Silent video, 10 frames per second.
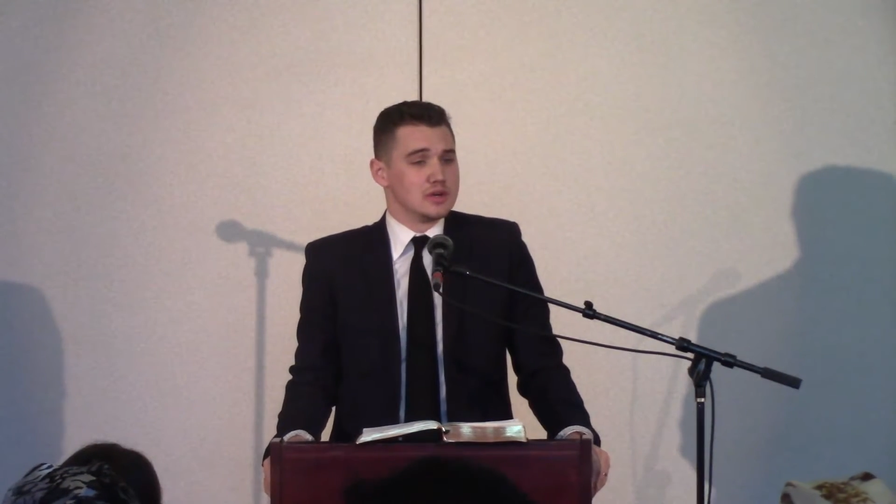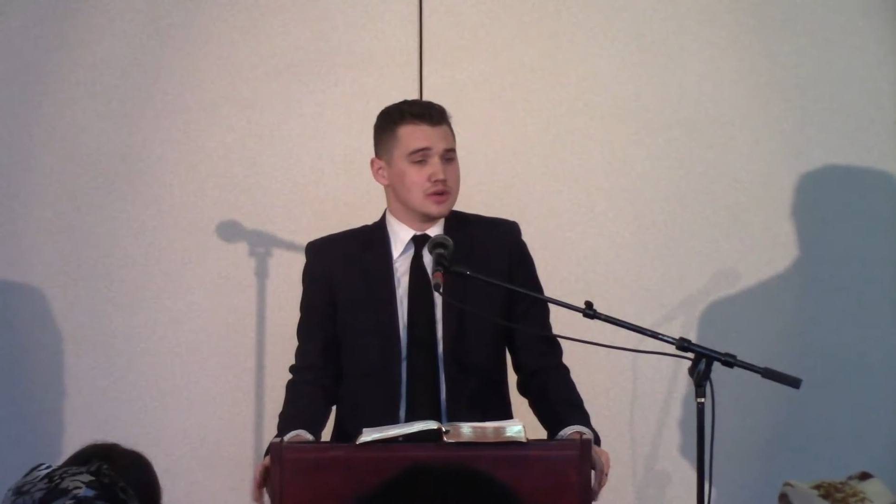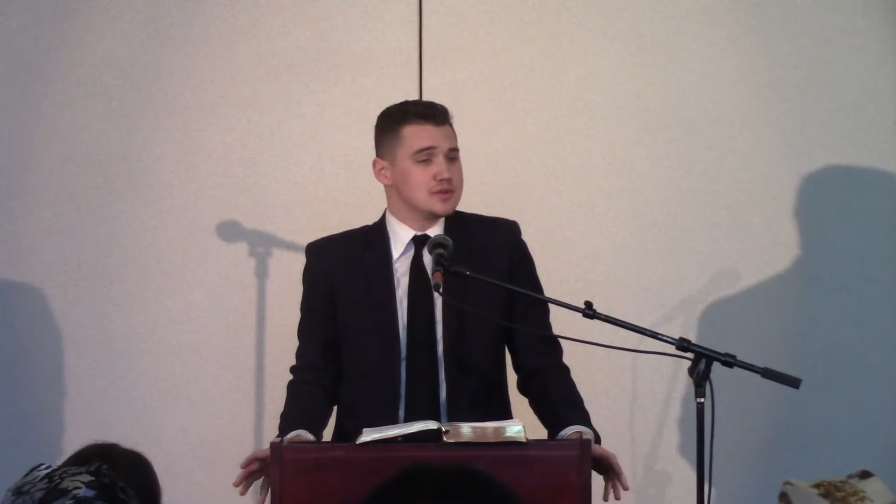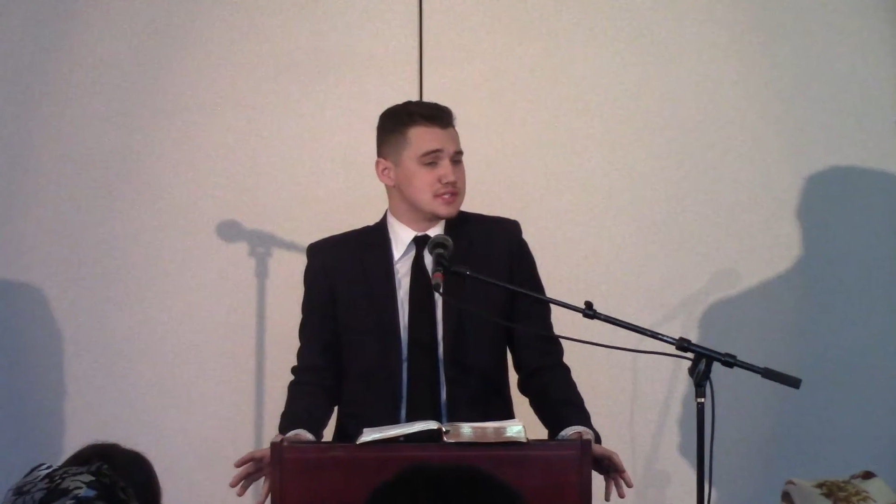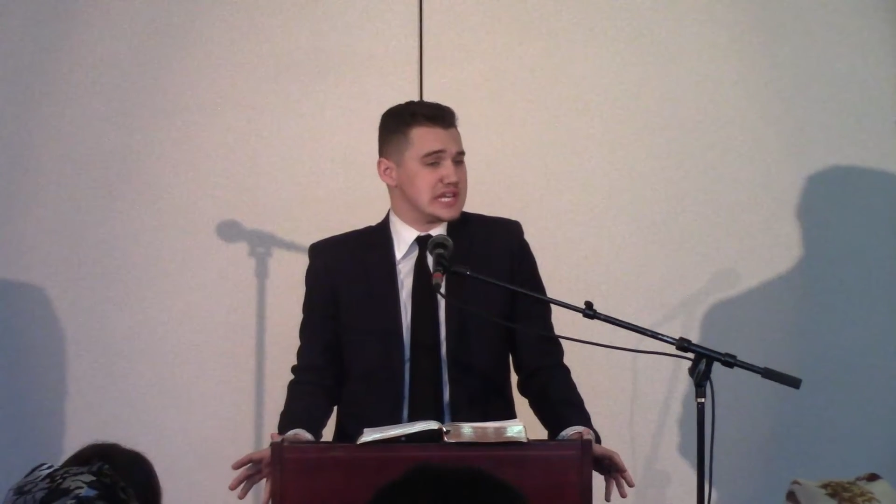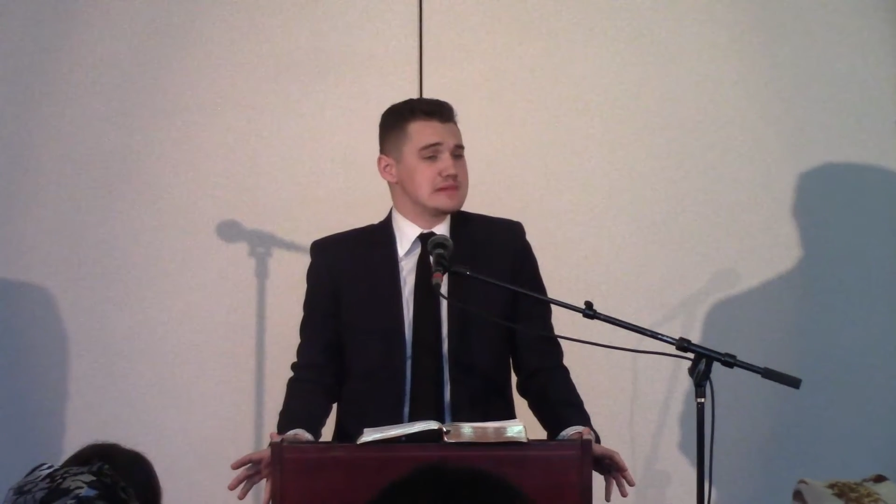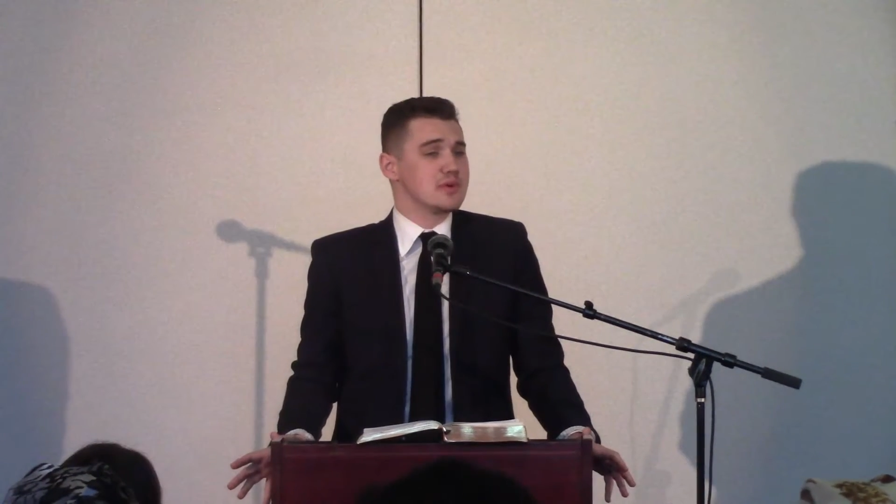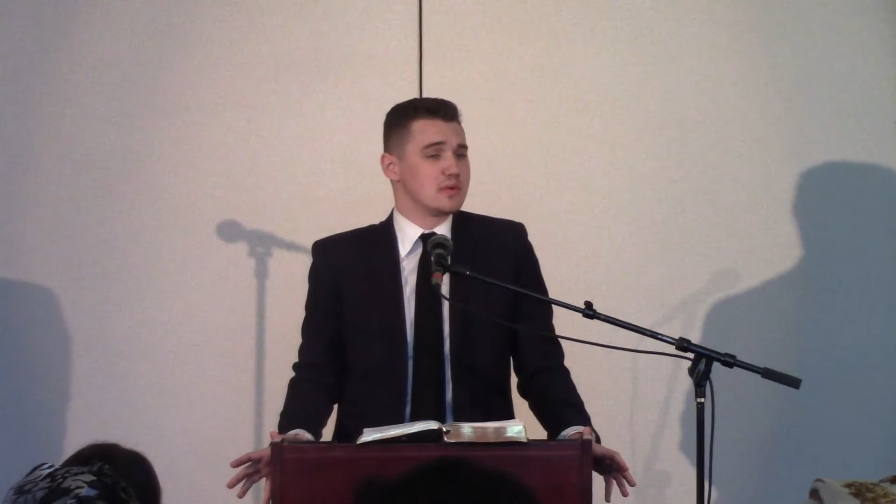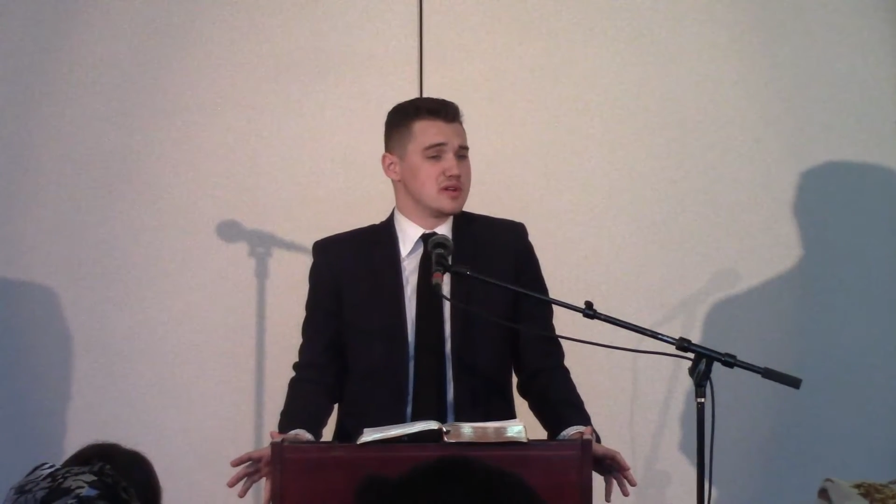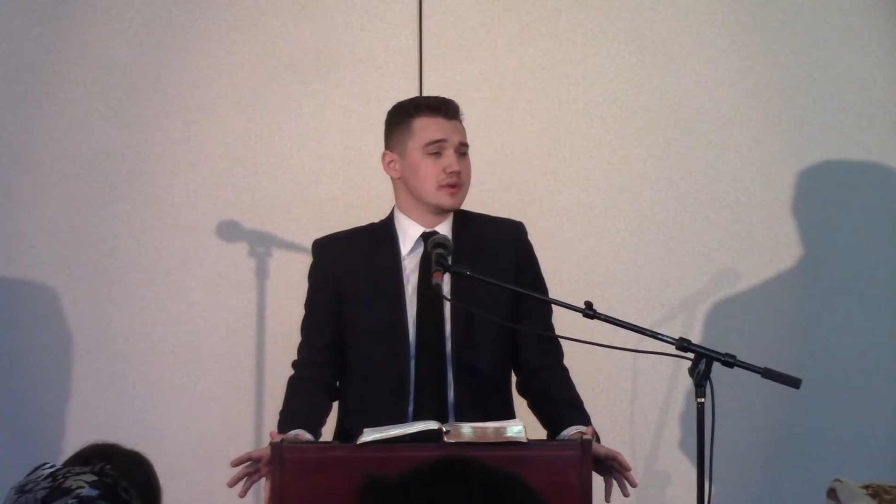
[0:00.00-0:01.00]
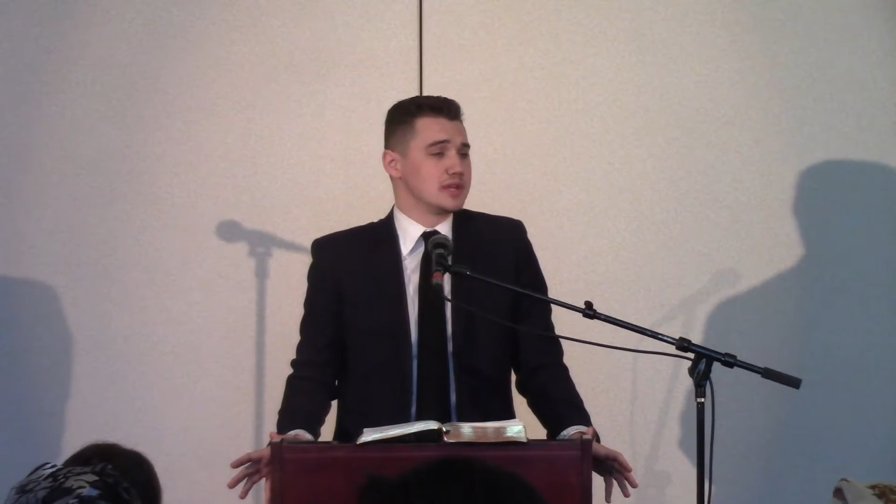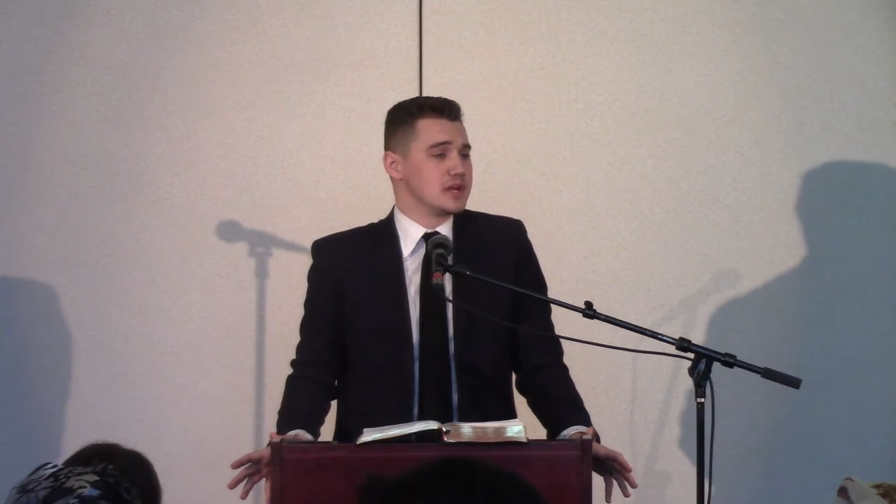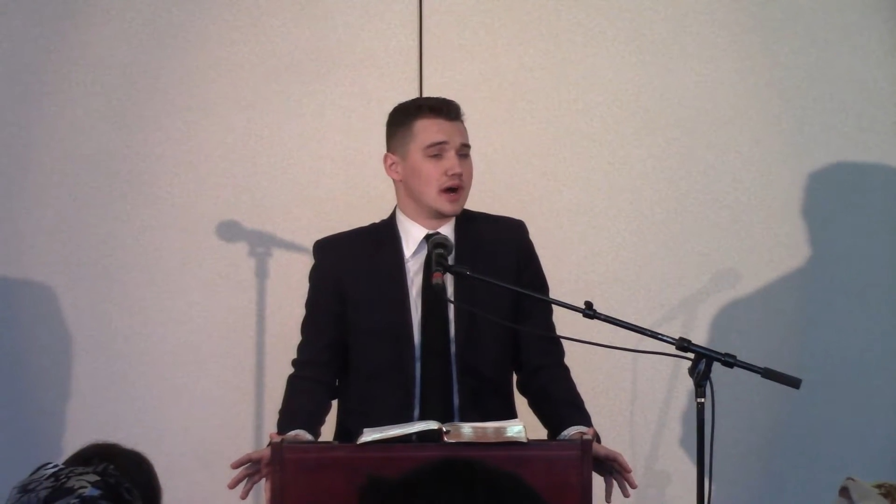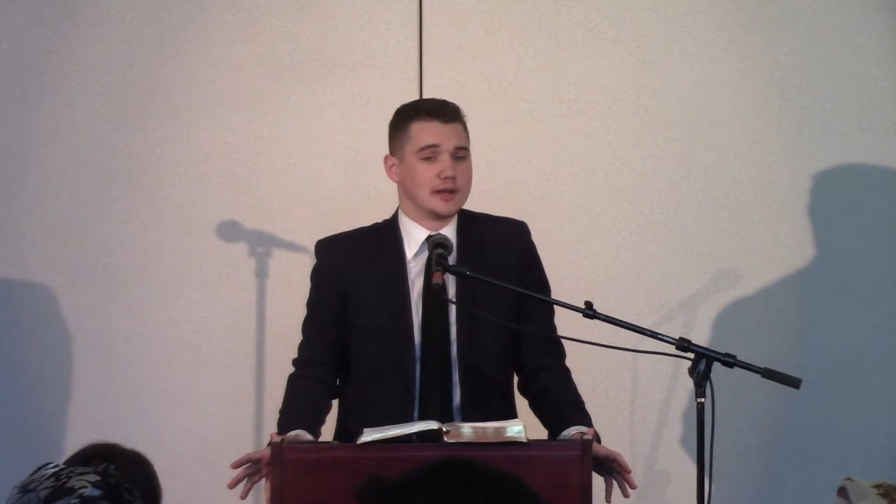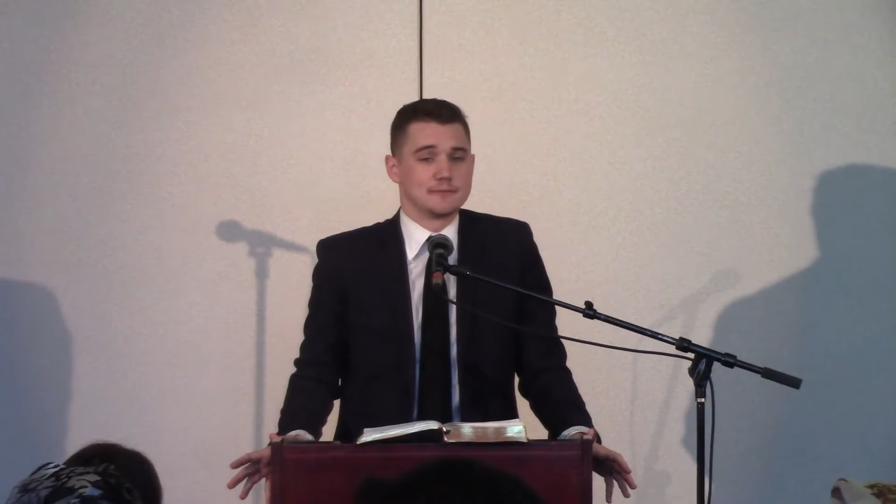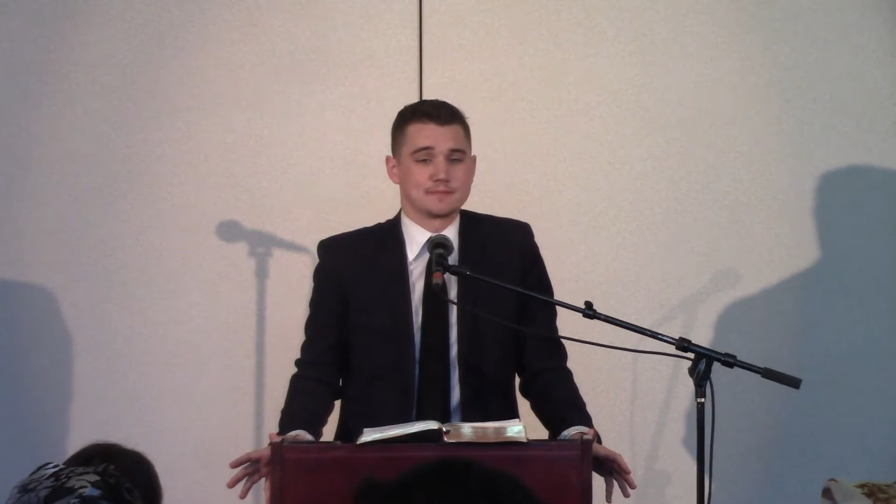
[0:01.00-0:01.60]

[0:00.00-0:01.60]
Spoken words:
Whose team are we really on?